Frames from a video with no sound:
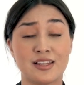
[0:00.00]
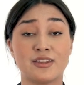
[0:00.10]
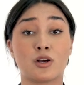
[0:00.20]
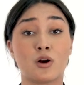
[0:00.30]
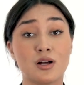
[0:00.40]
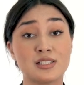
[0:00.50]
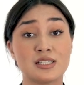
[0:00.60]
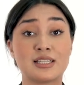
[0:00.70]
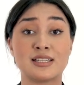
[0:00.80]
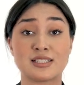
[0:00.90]
their
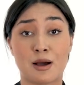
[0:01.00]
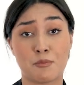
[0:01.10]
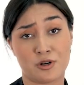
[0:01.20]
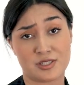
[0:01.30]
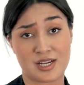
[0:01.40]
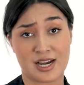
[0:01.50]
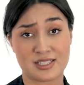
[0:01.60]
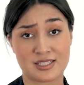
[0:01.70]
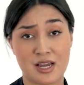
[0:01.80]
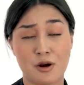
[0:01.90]
content is
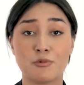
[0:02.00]
amortized.